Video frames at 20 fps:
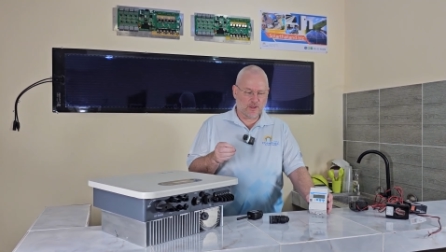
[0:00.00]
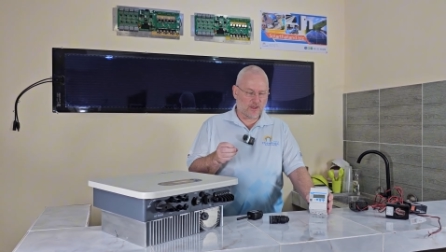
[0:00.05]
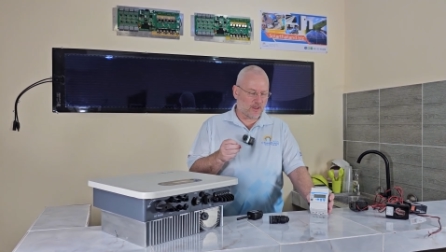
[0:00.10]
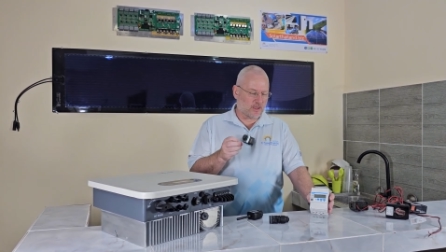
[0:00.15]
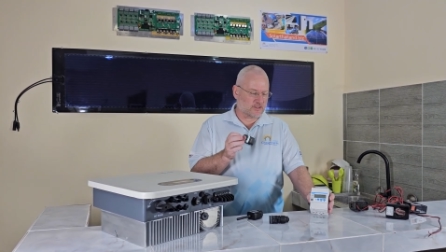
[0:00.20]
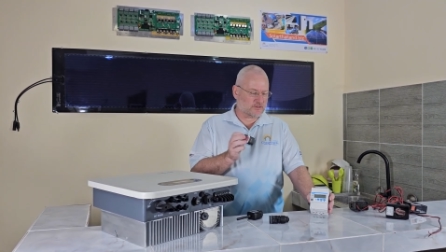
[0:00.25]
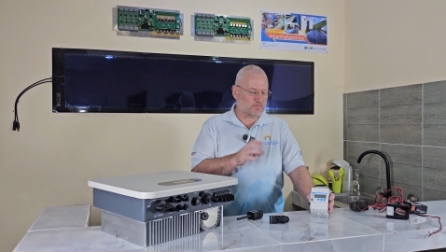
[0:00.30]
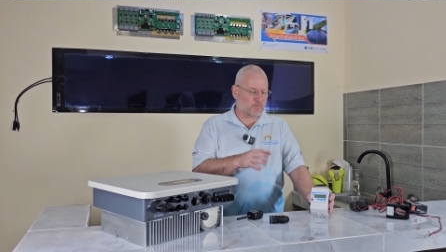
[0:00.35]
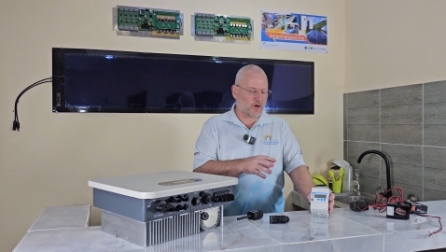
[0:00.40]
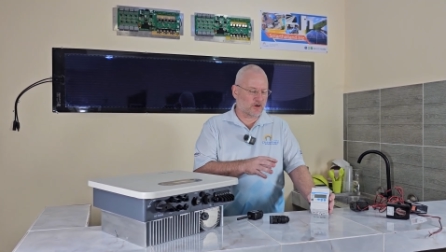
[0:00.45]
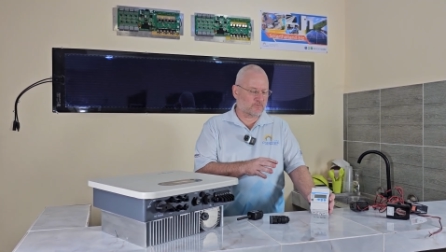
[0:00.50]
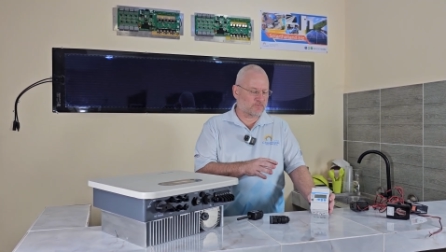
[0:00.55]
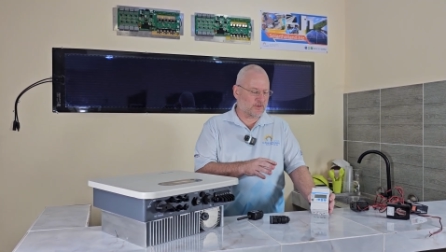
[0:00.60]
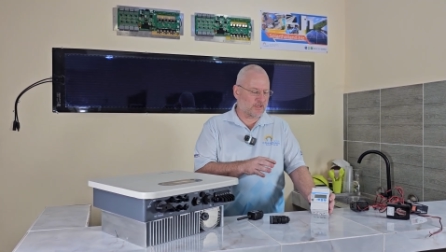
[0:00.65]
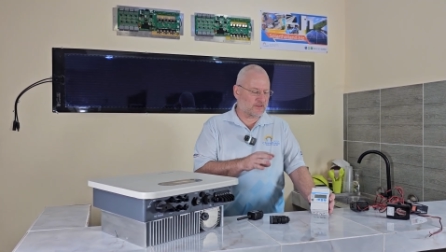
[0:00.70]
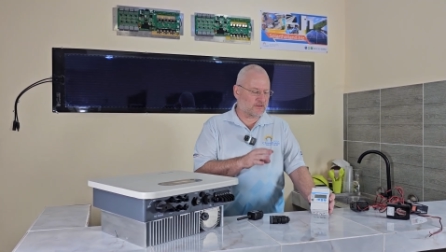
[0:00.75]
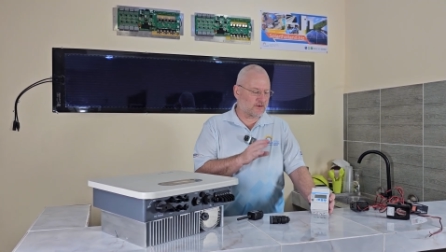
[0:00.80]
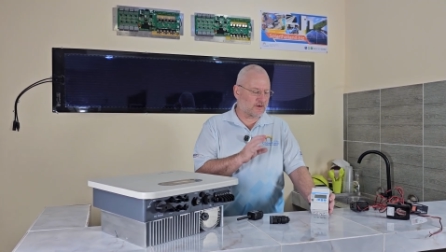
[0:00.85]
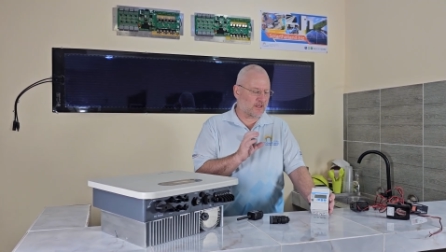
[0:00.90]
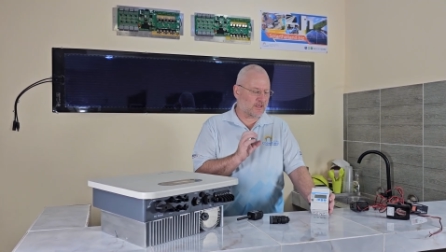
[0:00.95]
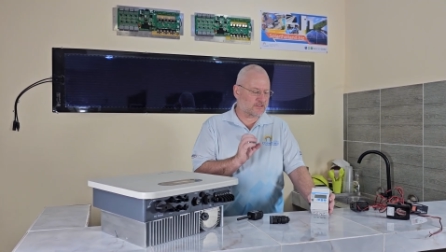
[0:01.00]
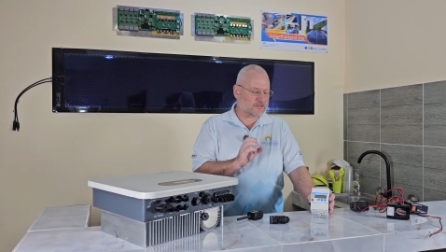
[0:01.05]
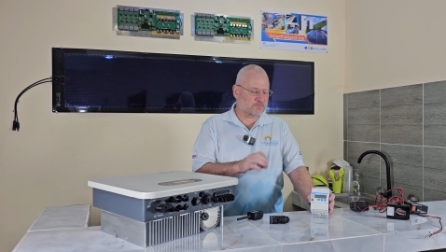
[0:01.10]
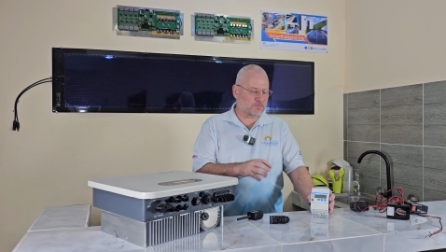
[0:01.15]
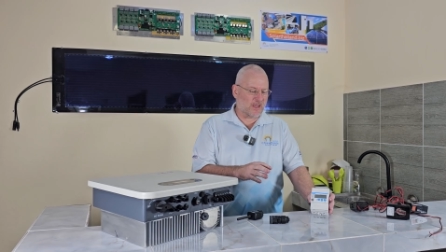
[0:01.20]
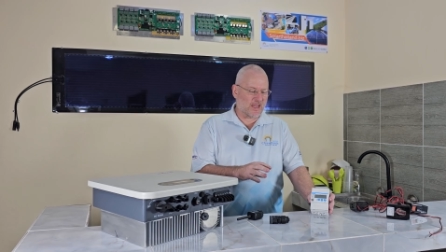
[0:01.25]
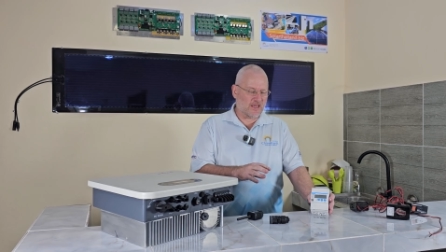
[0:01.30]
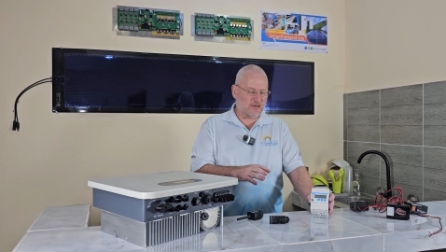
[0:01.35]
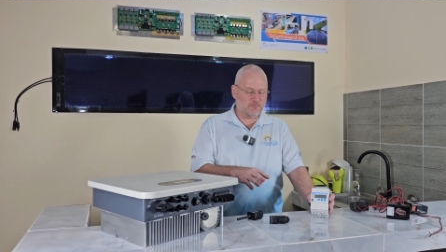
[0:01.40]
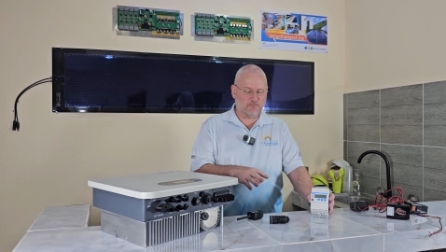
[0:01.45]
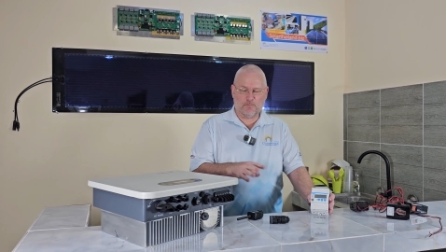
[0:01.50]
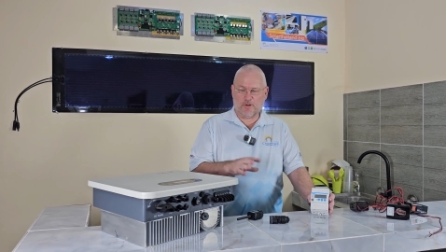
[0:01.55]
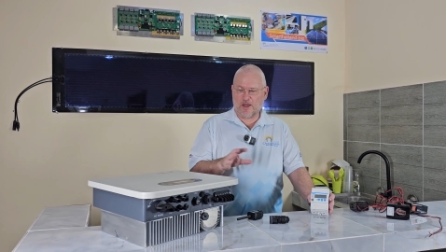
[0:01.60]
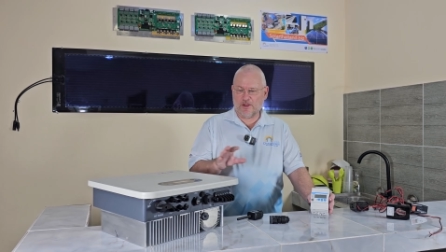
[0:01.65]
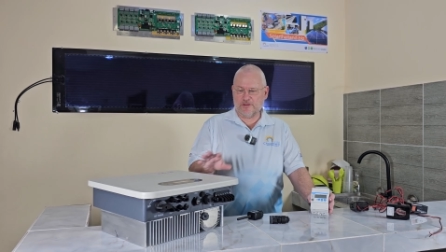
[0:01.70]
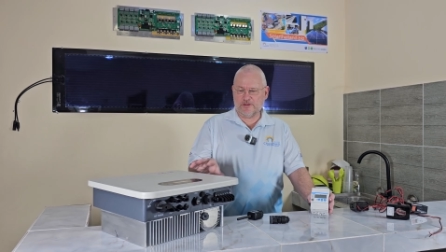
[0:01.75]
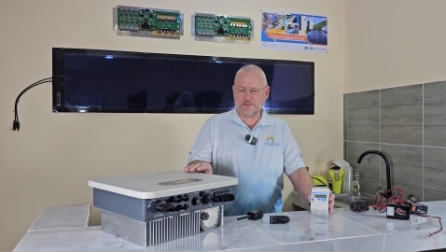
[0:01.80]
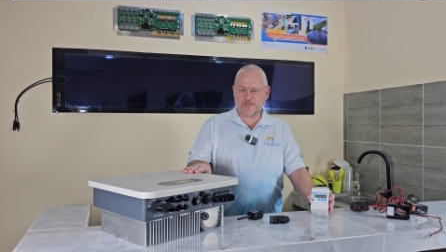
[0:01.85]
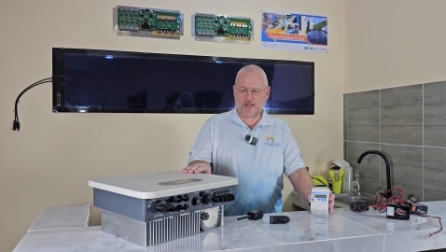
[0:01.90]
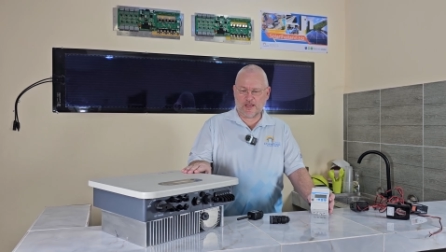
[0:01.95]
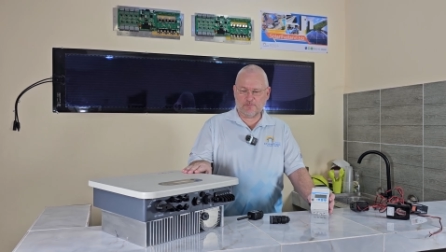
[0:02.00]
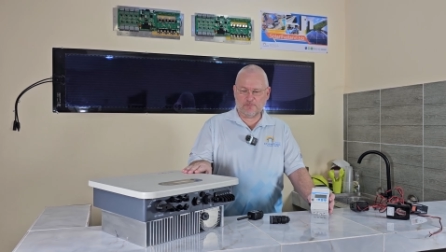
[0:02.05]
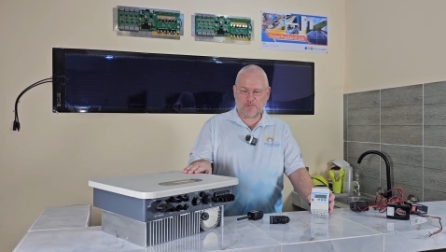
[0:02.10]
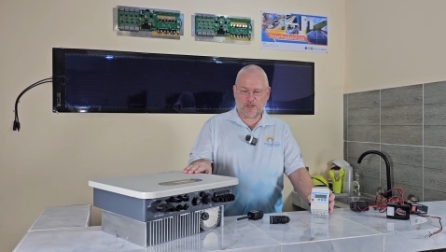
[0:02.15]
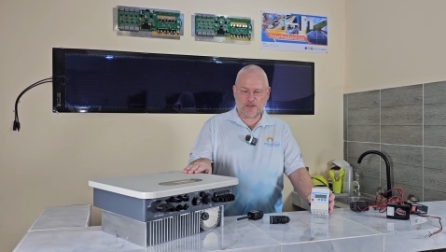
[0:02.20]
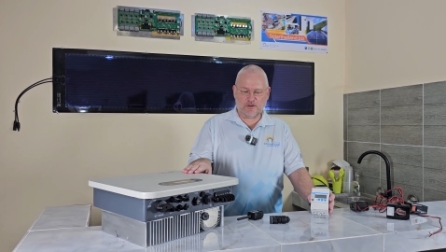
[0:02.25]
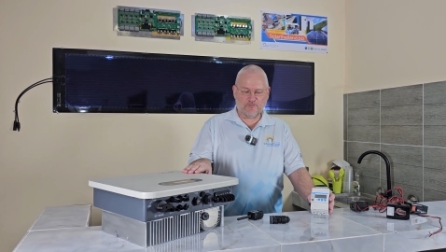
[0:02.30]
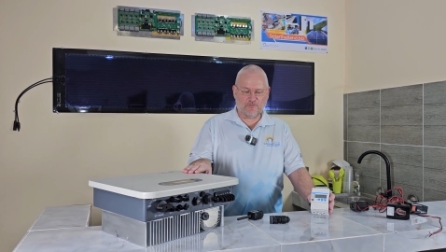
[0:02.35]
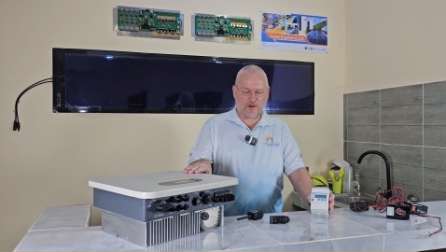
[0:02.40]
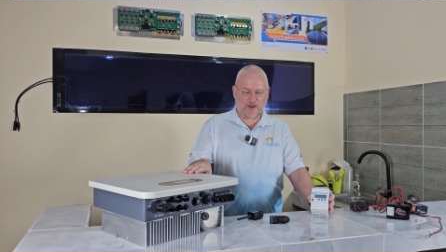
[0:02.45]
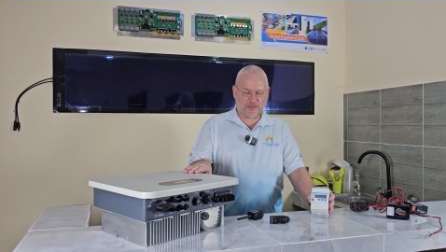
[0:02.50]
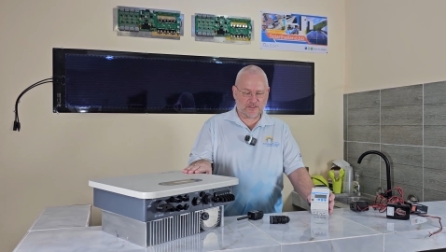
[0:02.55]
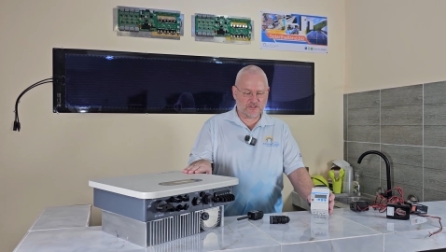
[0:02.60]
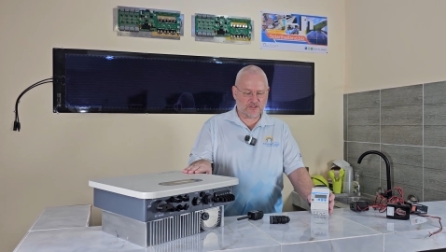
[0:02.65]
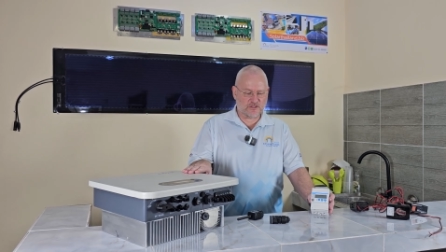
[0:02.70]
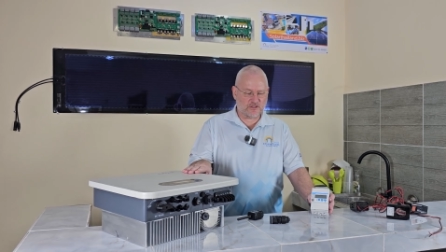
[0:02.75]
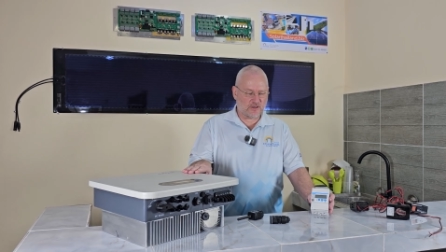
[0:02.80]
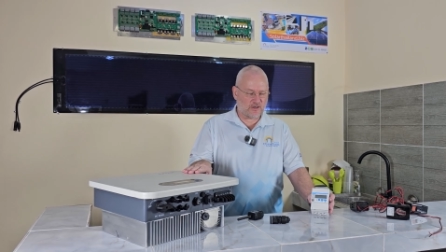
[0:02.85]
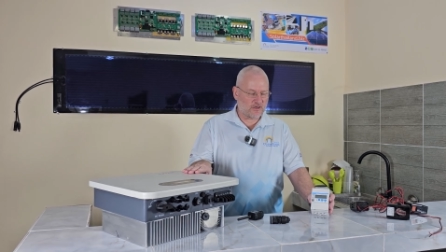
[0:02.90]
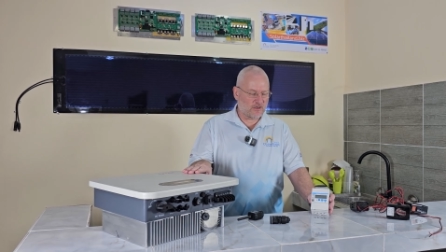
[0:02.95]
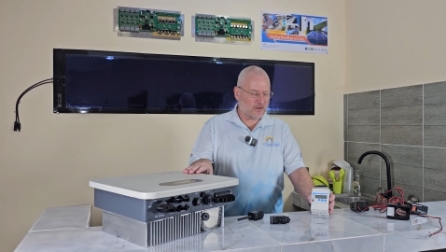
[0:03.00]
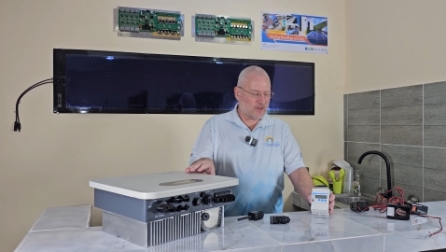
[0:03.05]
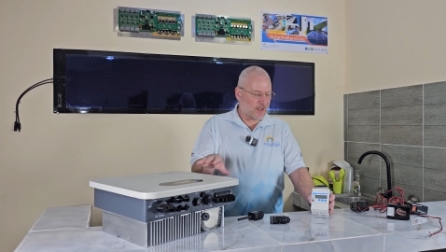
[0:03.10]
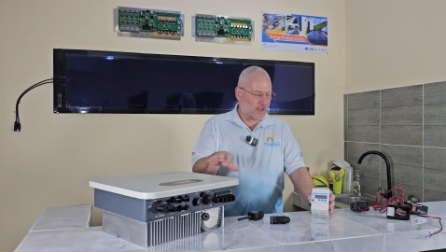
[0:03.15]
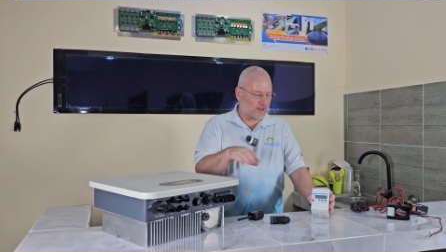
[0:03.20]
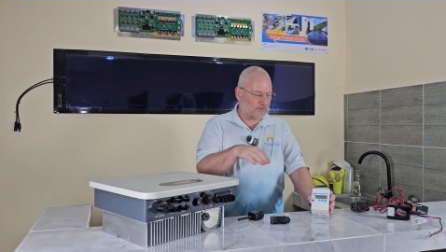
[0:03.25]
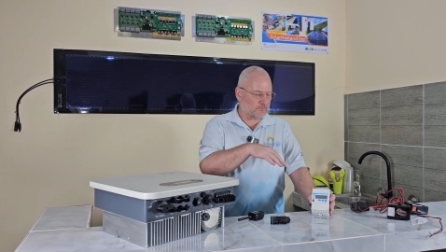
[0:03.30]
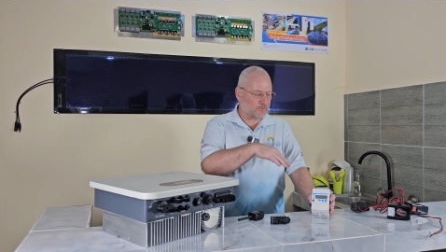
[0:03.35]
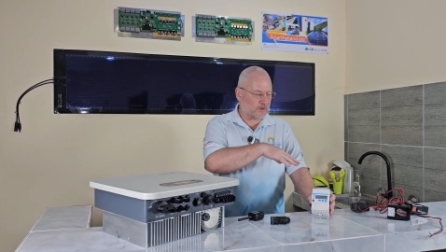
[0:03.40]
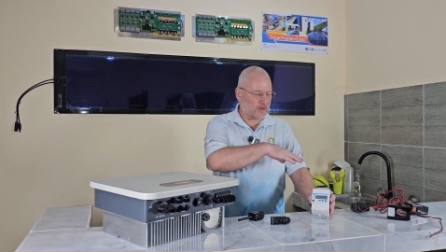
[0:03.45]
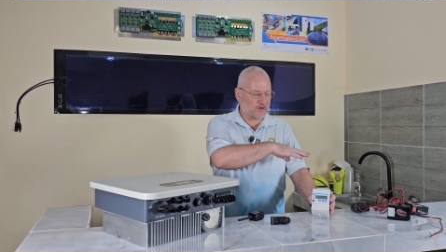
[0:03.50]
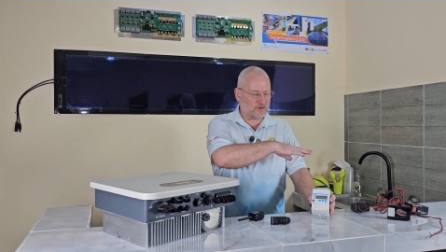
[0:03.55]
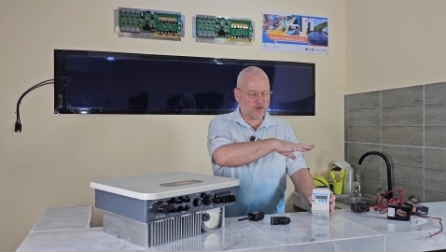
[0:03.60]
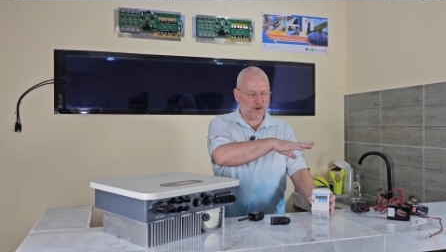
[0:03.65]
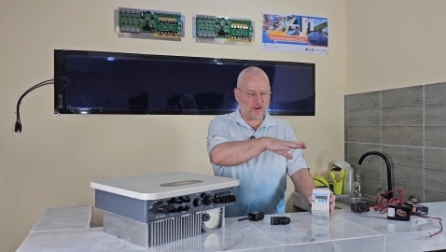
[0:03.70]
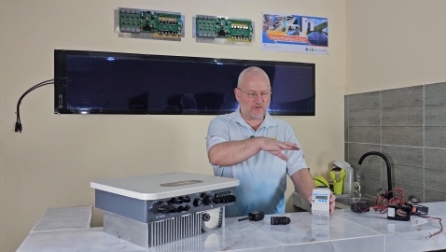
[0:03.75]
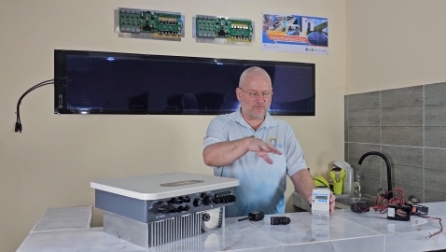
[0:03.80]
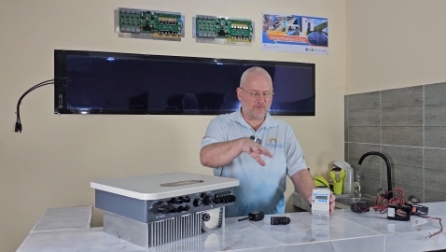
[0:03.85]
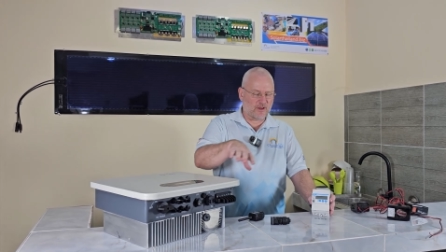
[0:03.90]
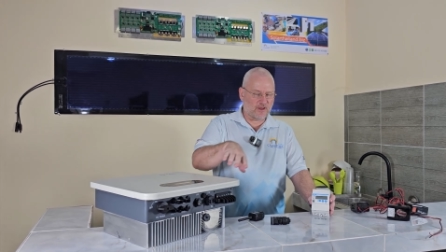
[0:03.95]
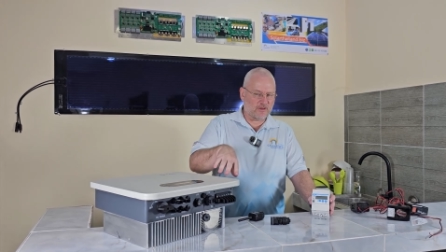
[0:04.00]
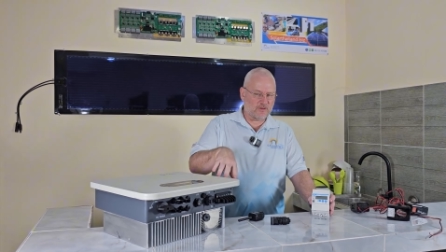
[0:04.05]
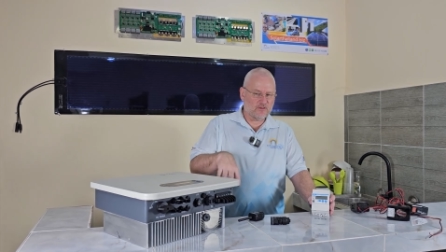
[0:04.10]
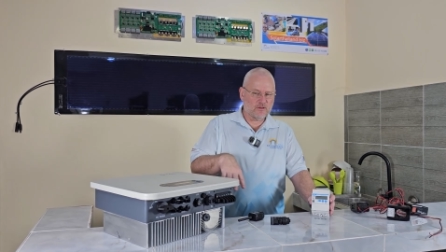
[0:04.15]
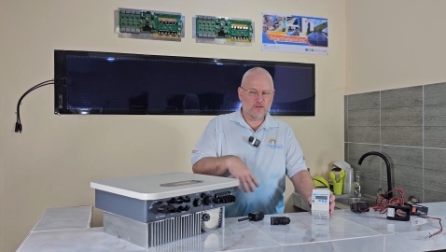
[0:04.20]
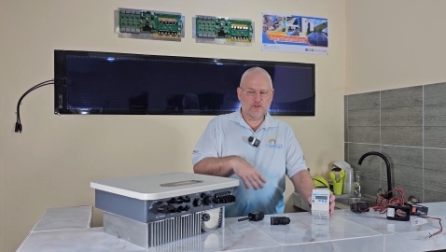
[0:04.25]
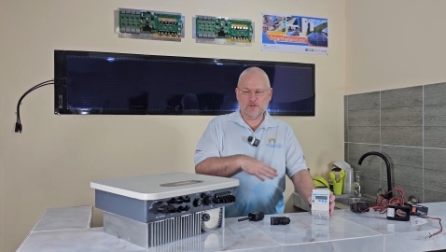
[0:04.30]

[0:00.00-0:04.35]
a smart meter that's made by the same manufacturer and where you have a